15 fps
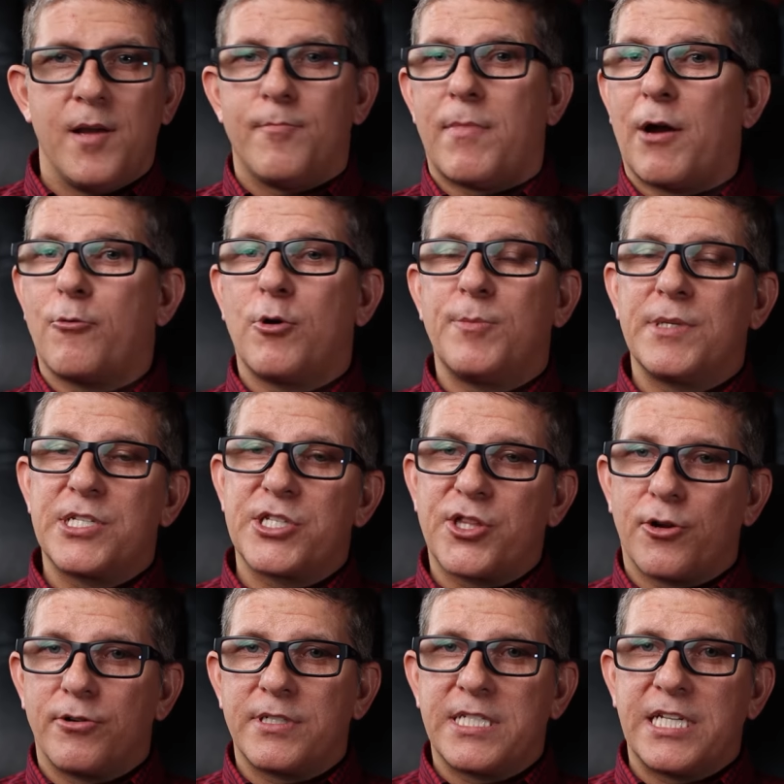My room is
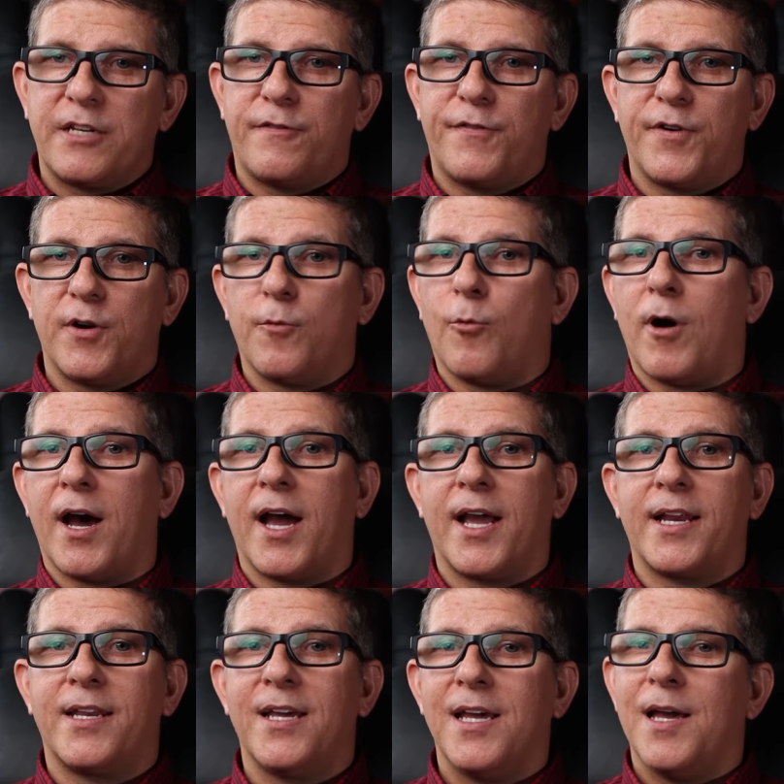13 foot
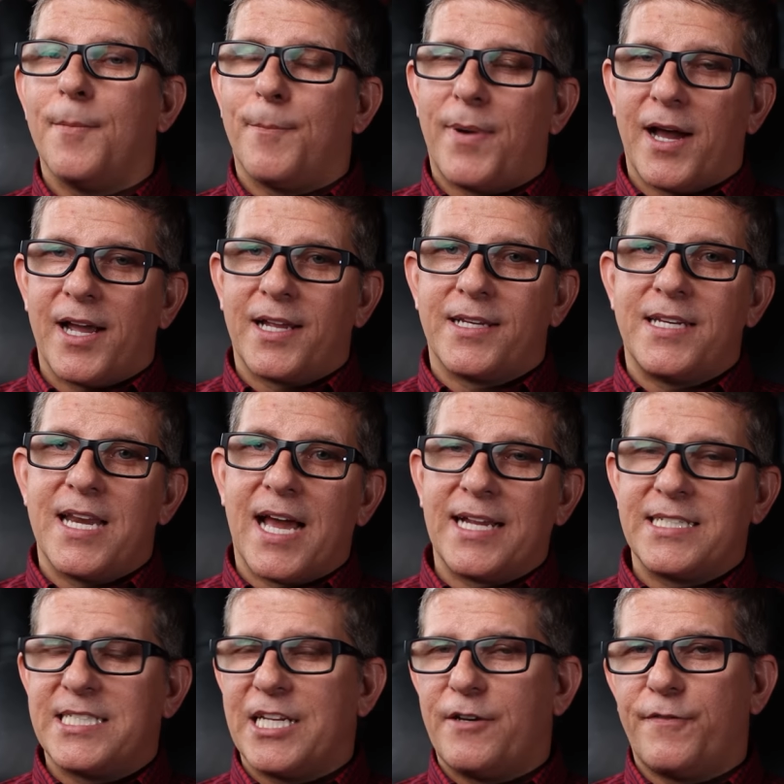wide by
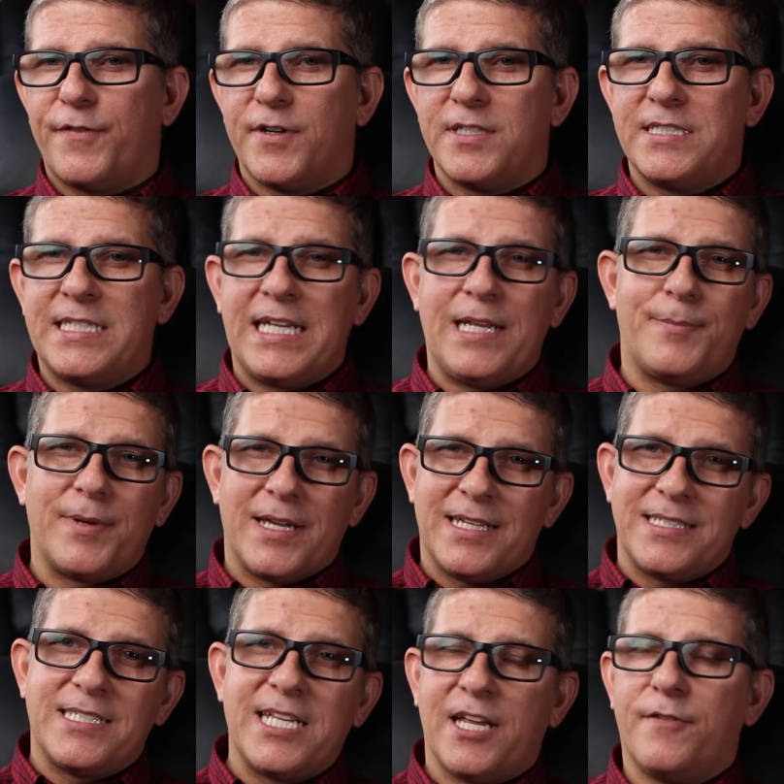19 foot deep
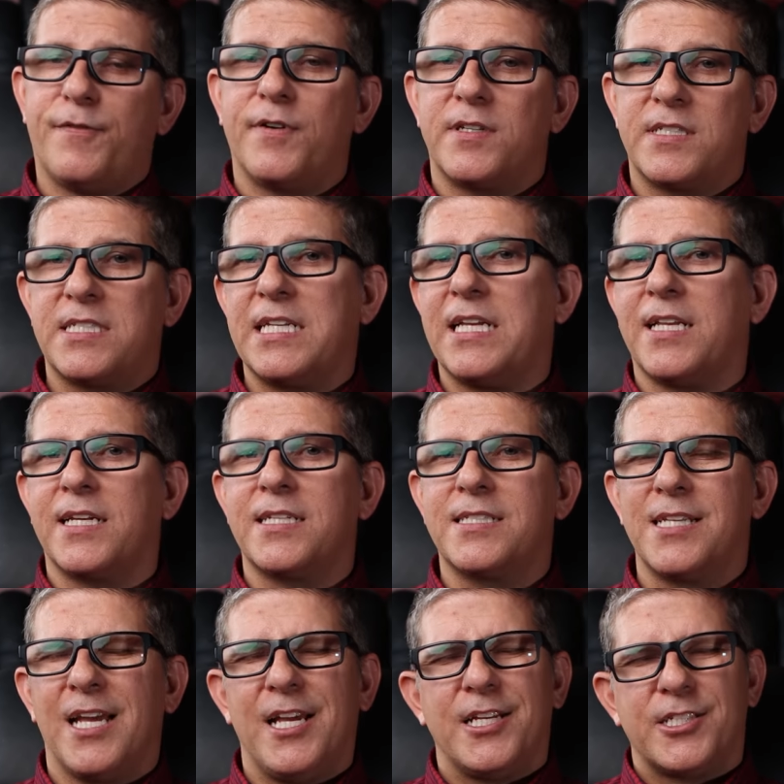and 10 foot
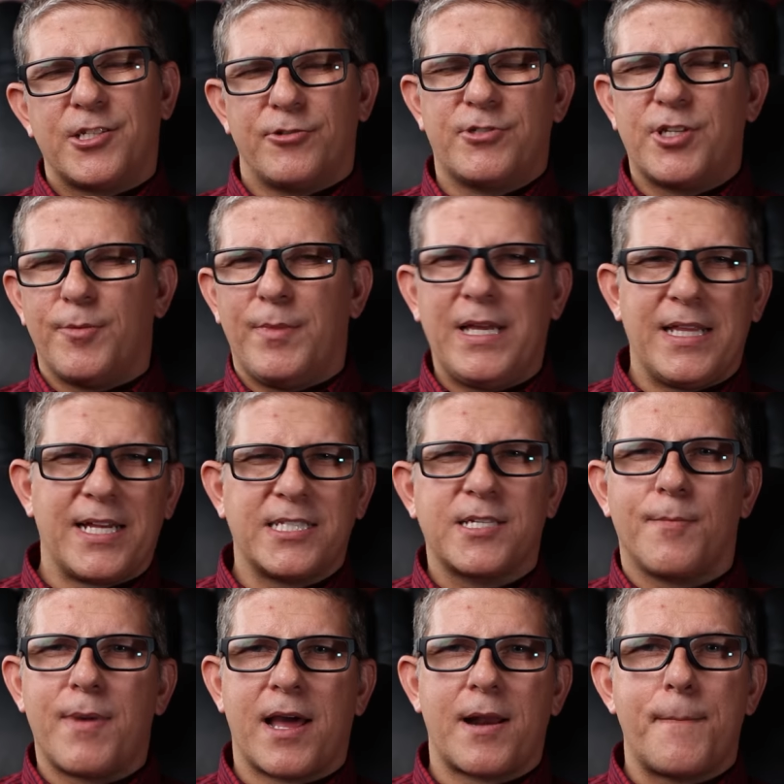ceilings, so to me, that's
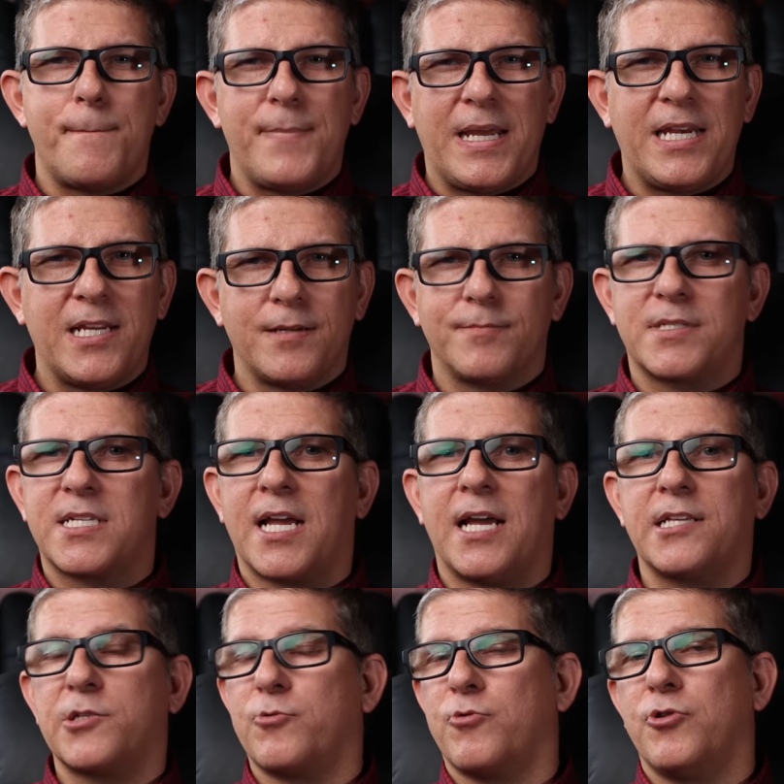about a
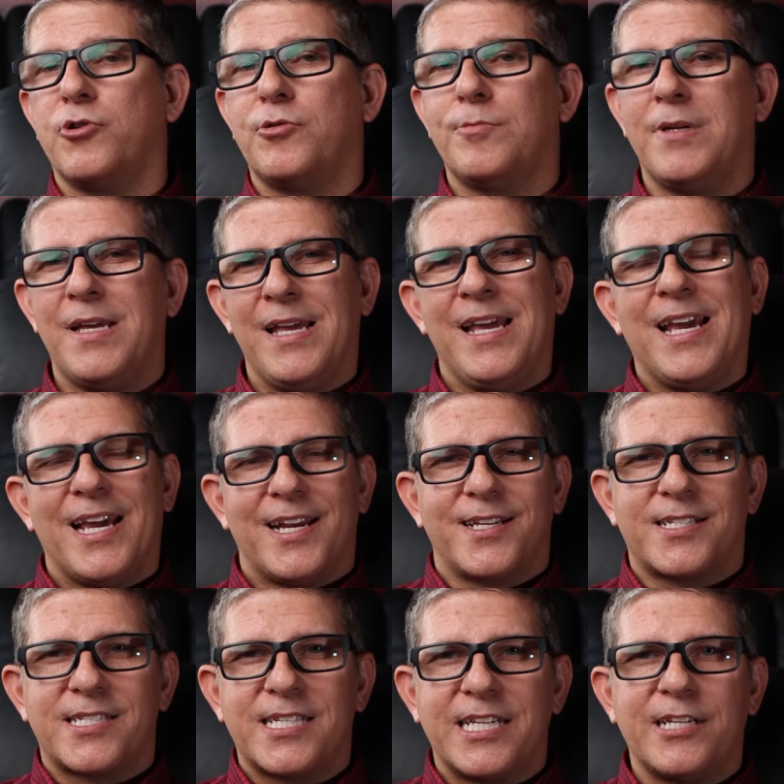medium-sized room, and
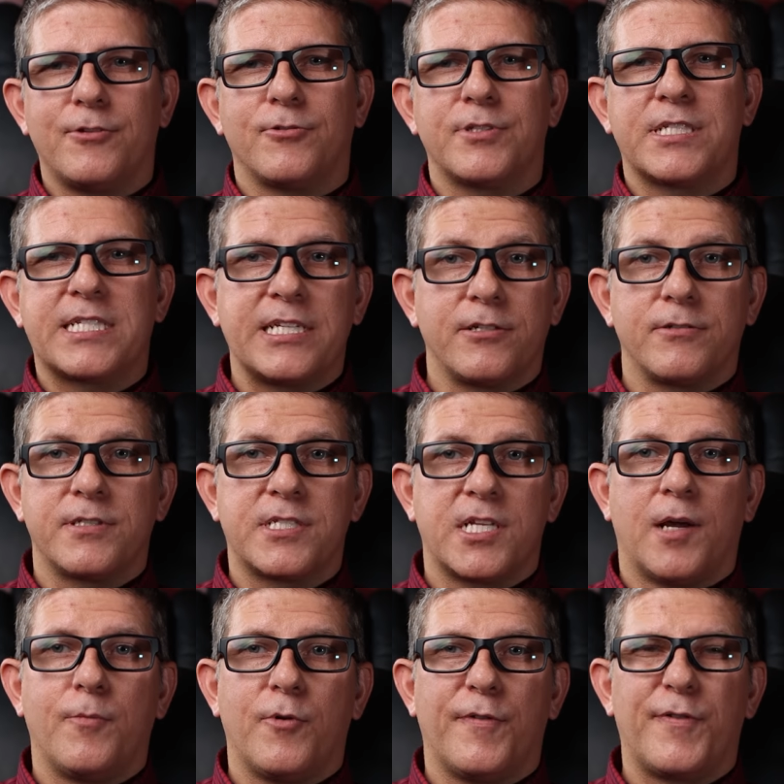a single sealed
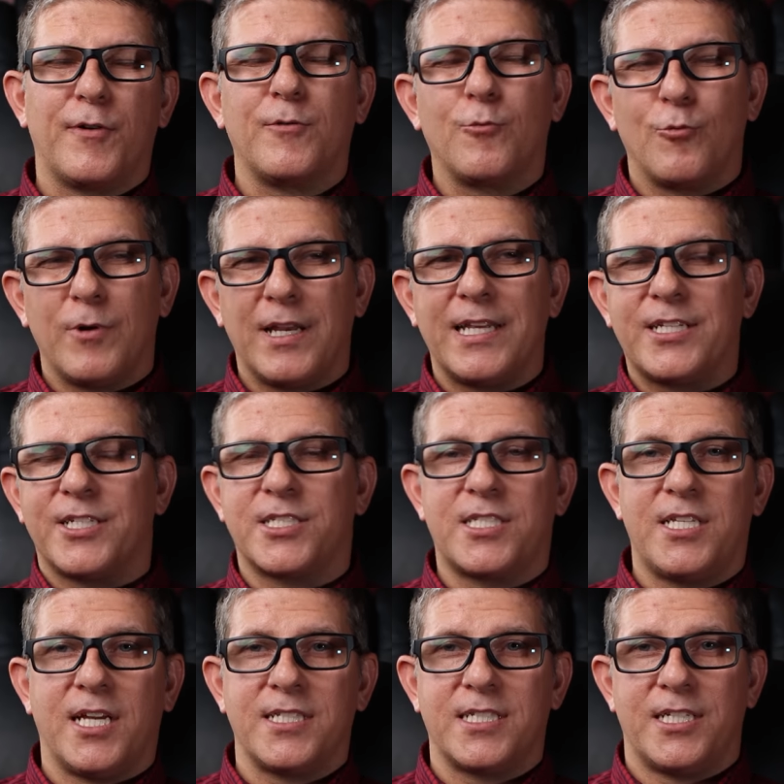subwoofer really
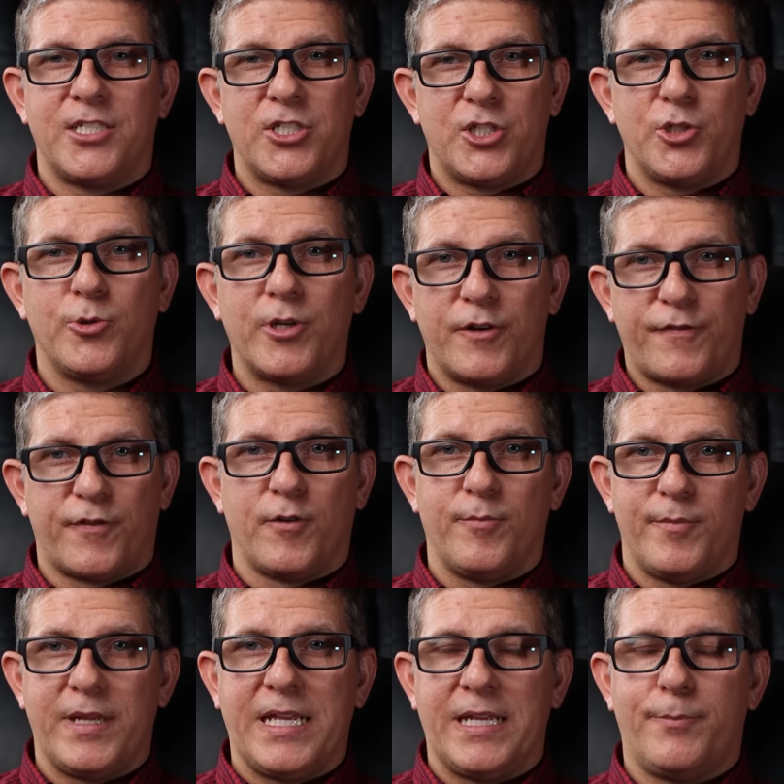just doesn't do it for
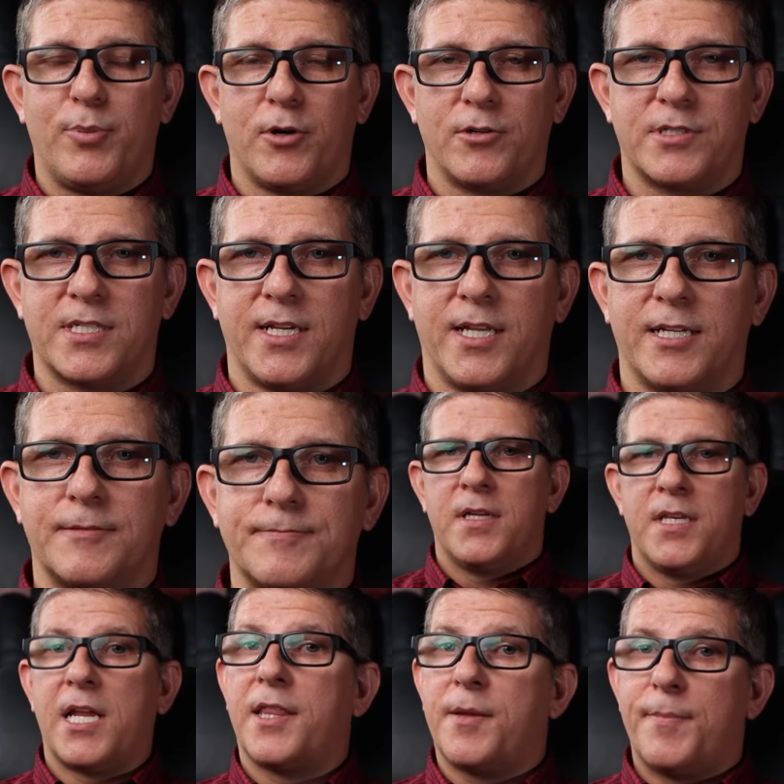me personally.
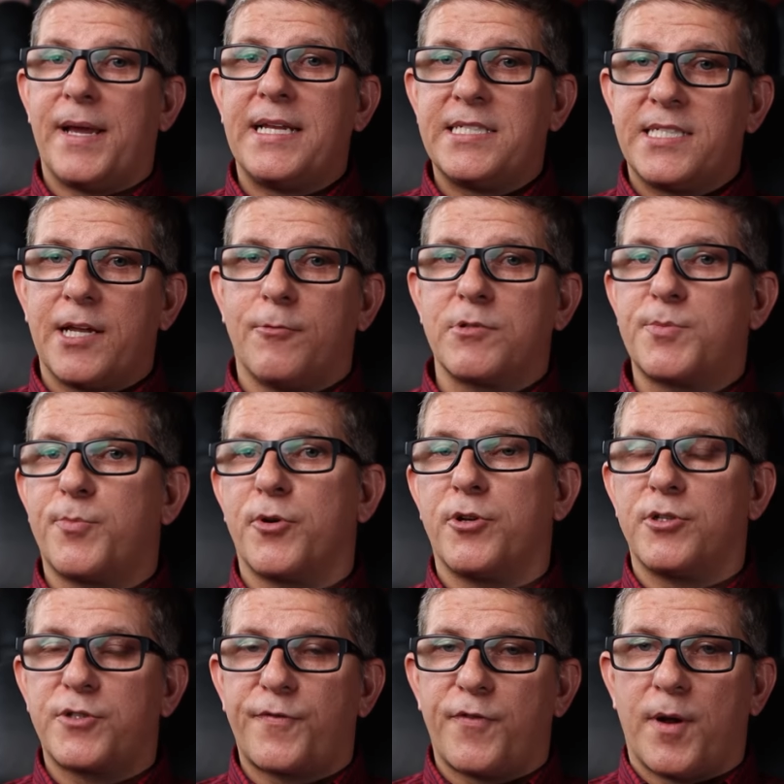Now, the bass that was
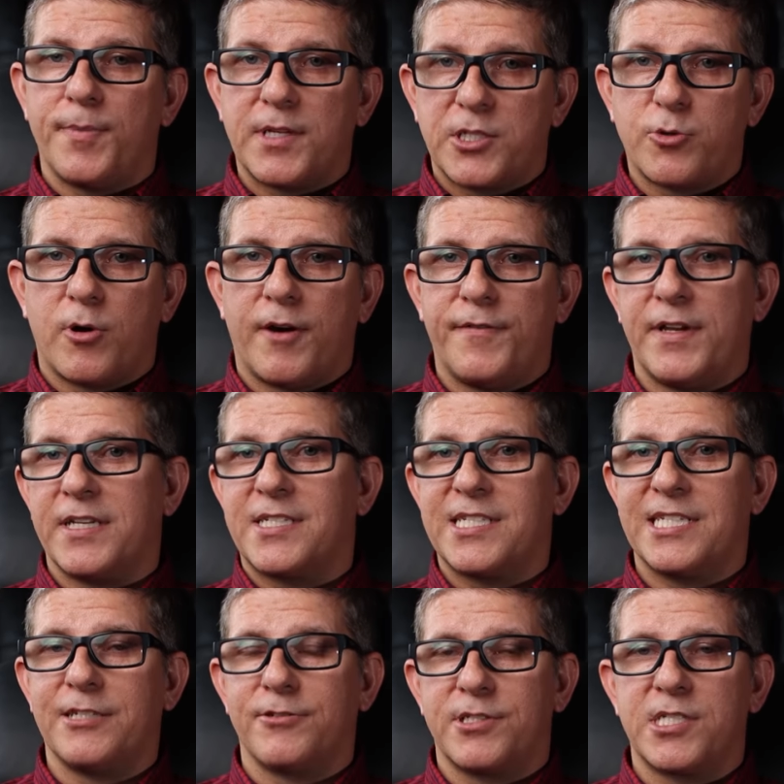produced from the 12-inch
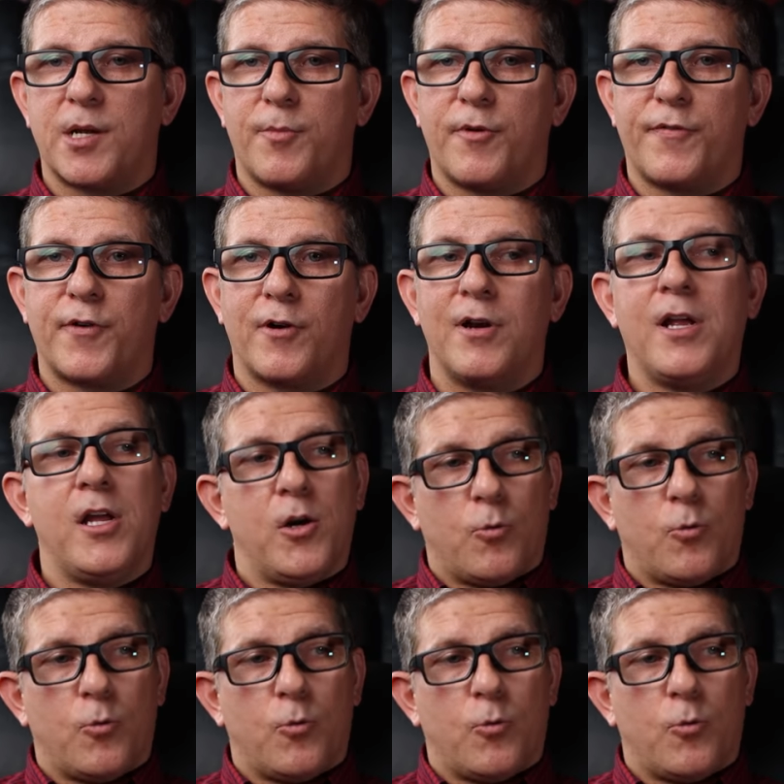sealed subwoofer